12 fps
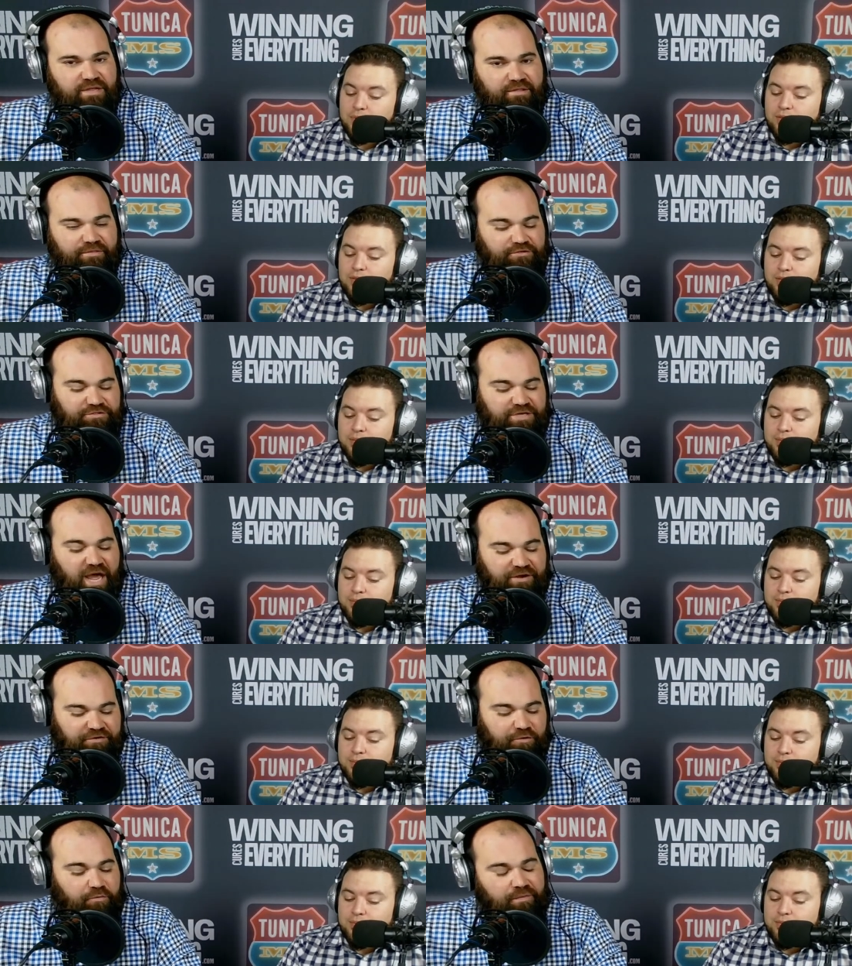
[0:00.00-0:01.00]
Speaker 1: They're just
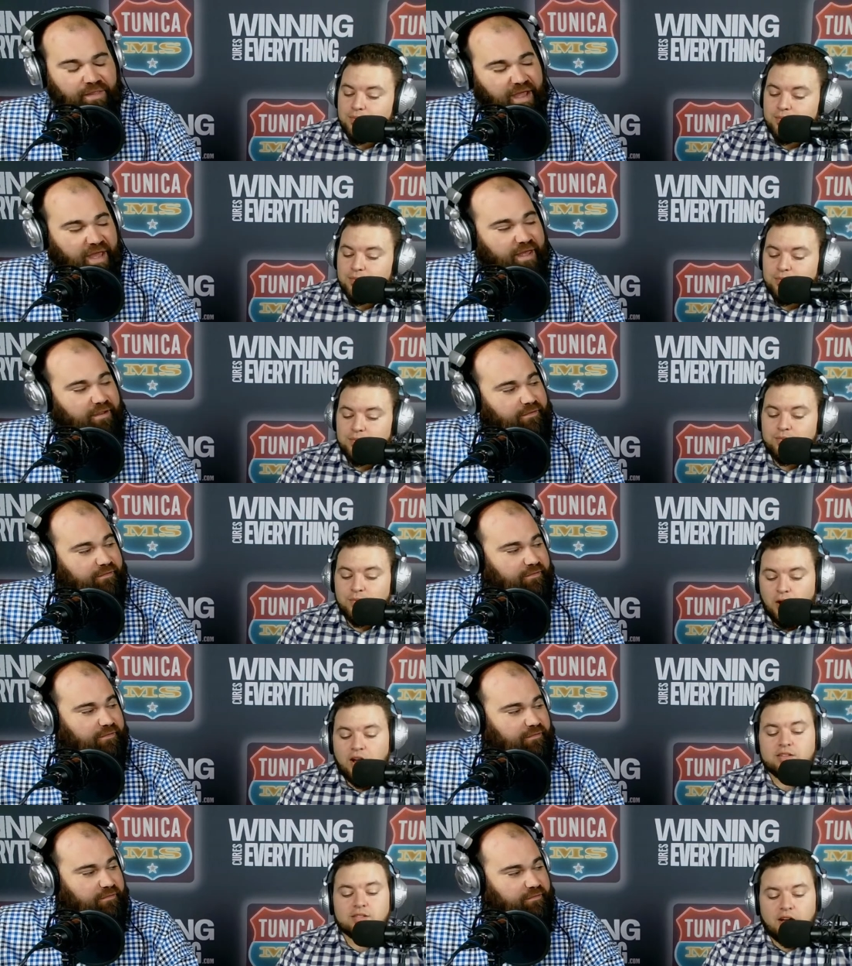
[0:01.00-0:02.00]
not doing that. No,
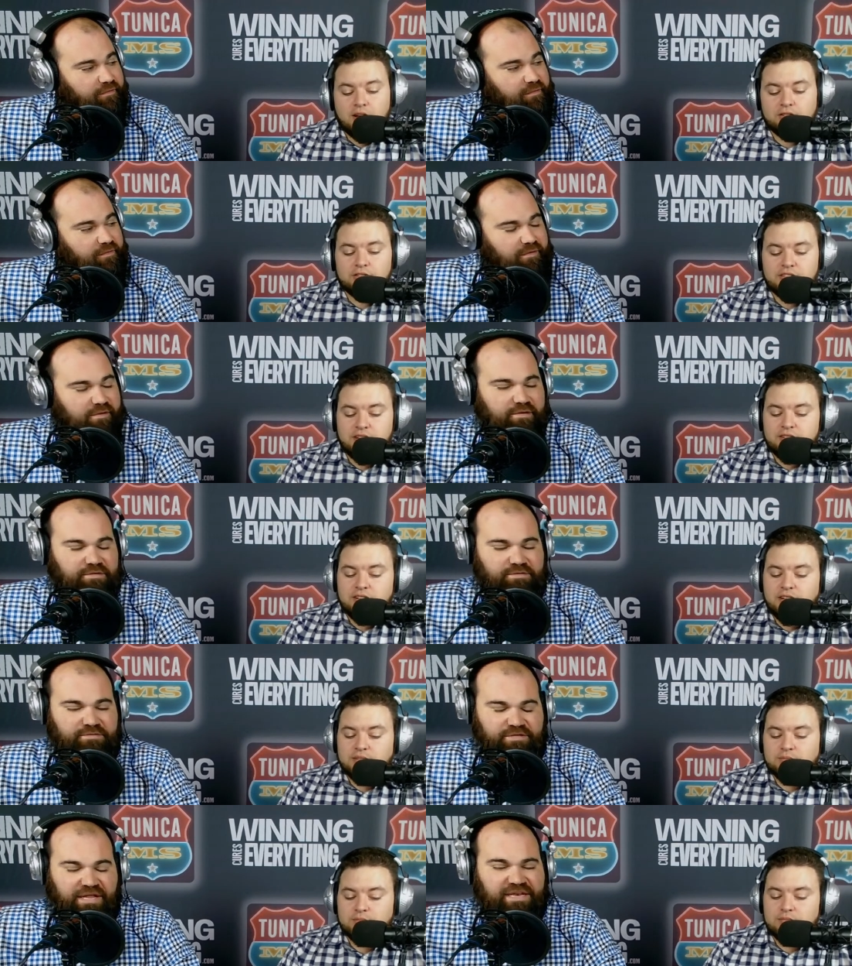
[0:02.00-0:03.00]
I, I, understand
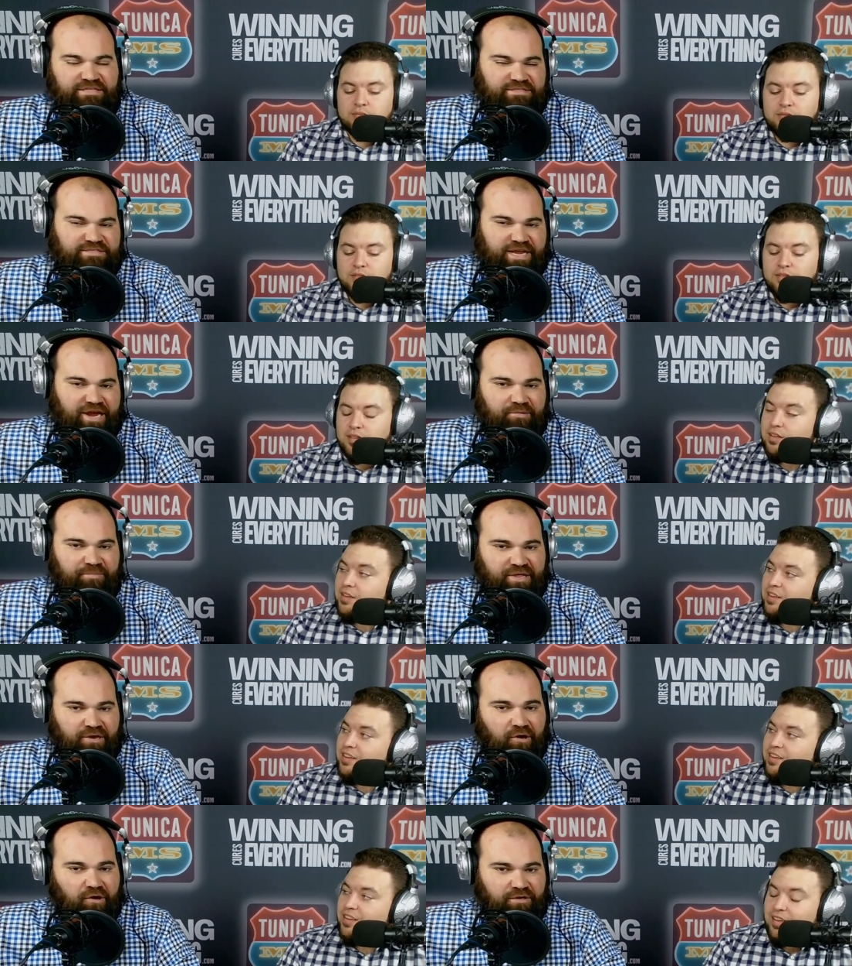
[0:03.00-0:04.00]
that. So that doesn't scare me
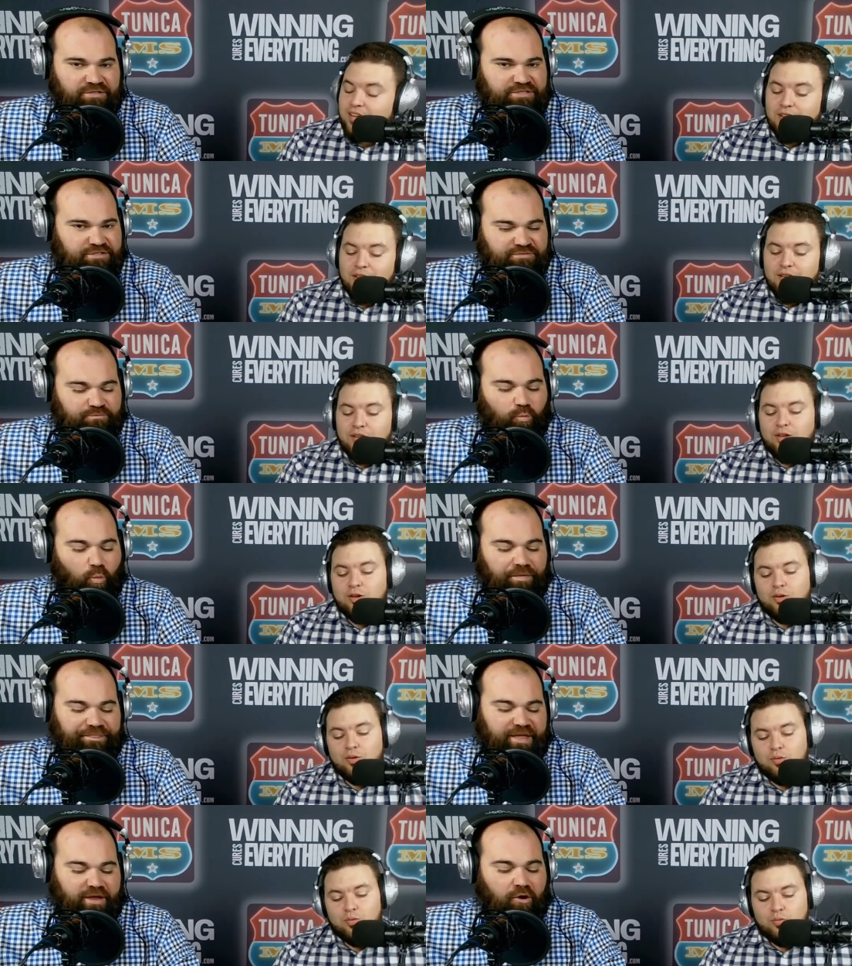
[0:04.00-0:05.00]
at all. It's just
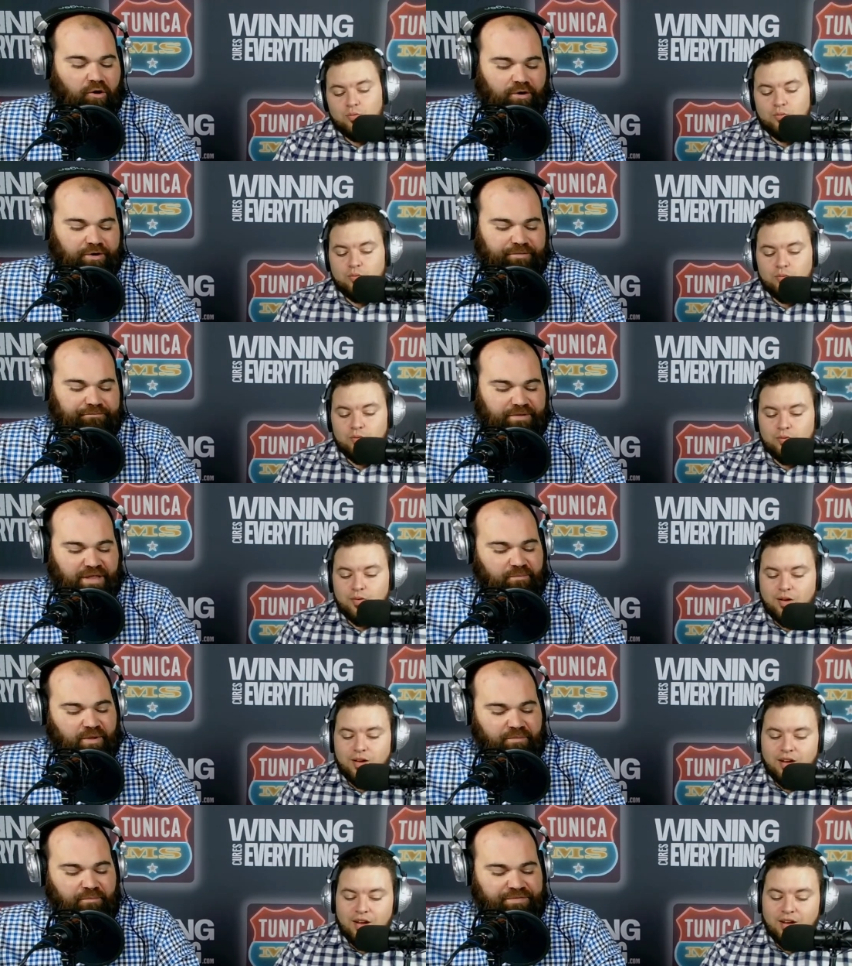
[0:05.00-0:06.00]
what they are and, and,
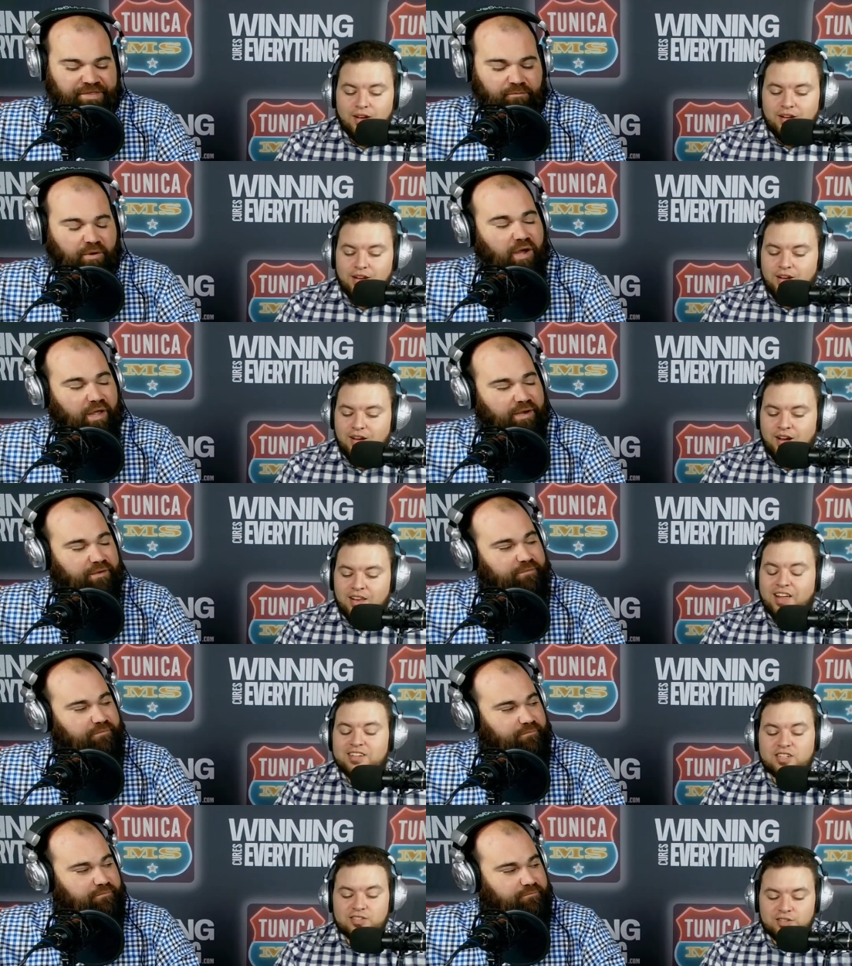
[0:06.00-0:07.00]
and
Speaker 2: what they run. I
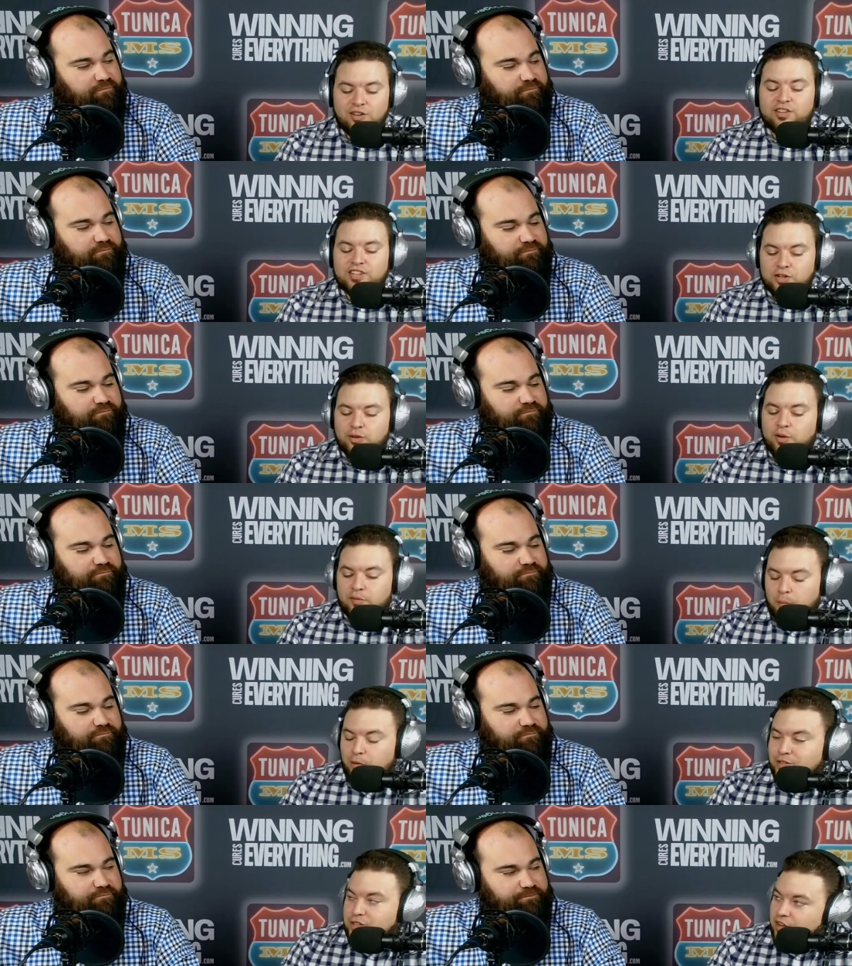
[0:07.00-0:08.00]
like to look at turnover
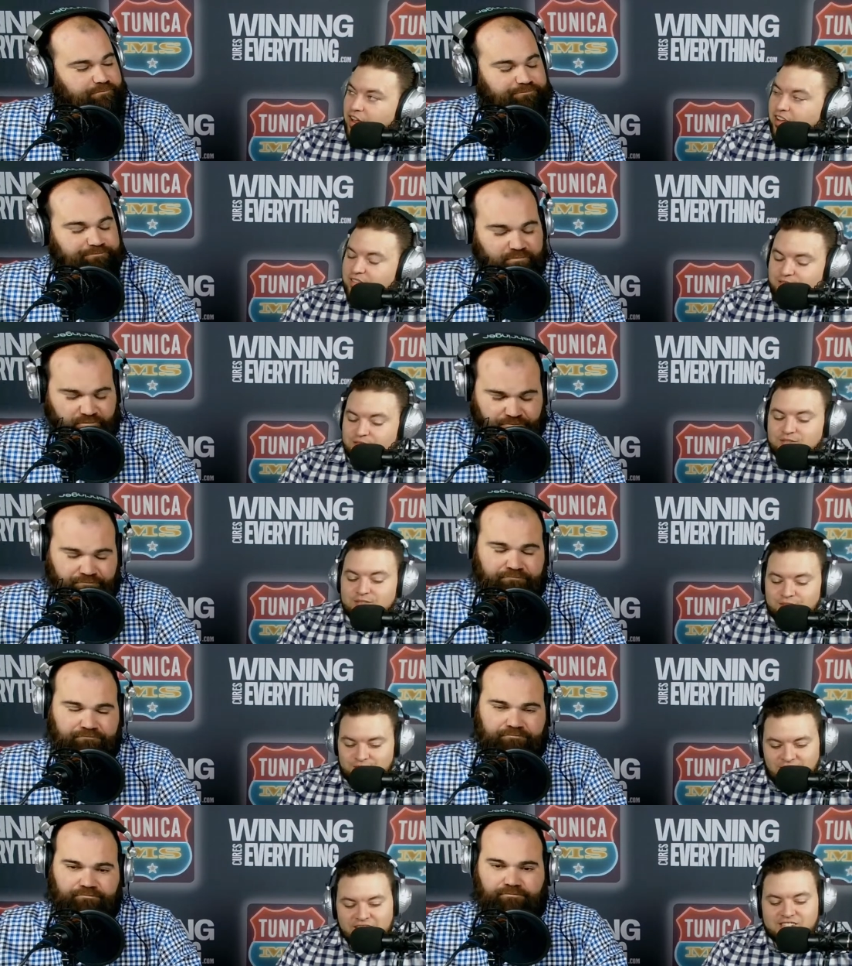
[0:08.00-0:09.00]
margin a lot. Mm-hmm.
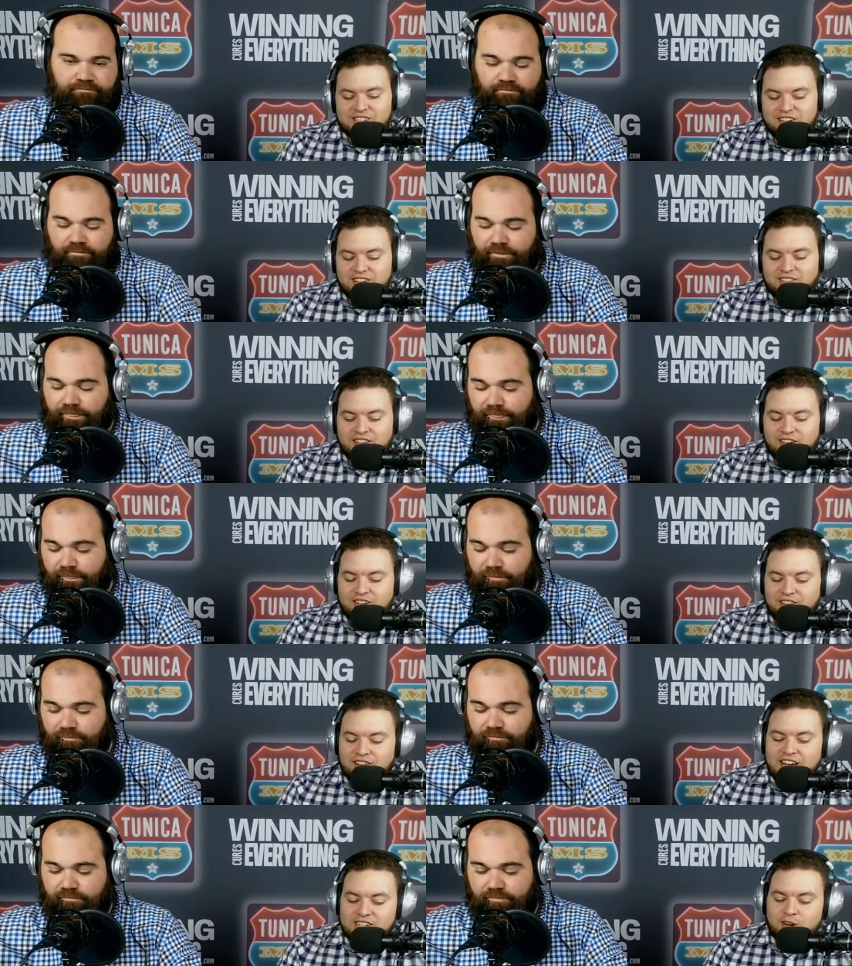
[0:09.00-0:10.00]
Like I said in the uh, the
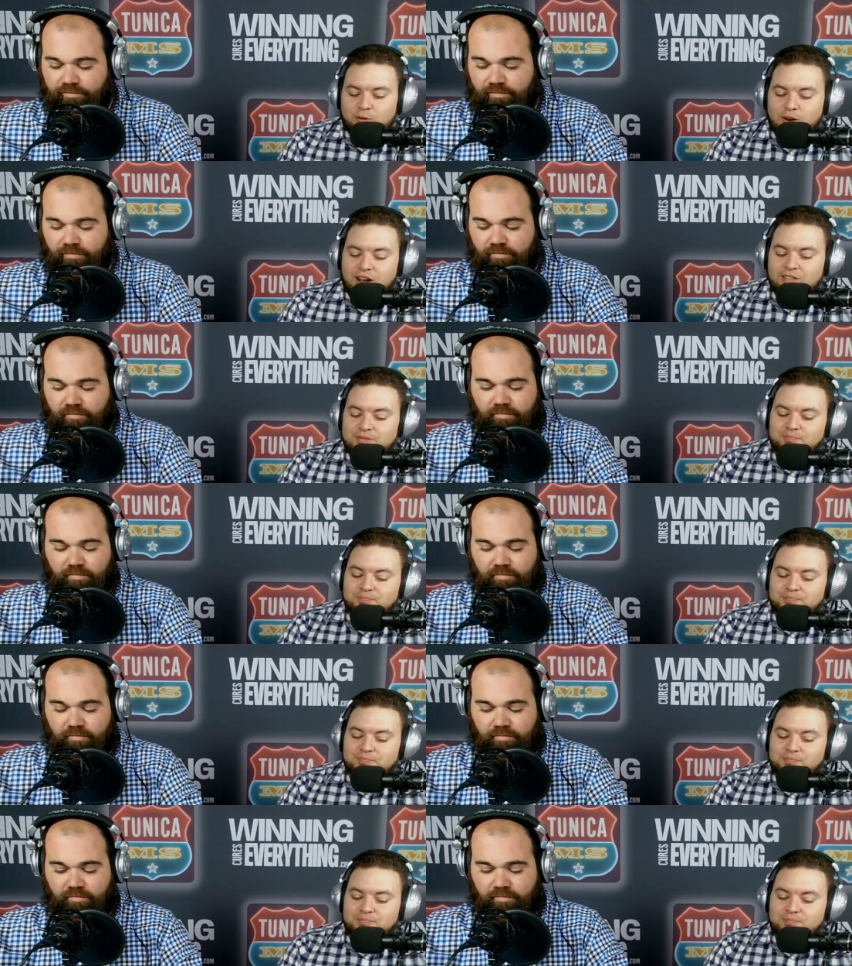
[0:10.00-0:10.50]
last go round,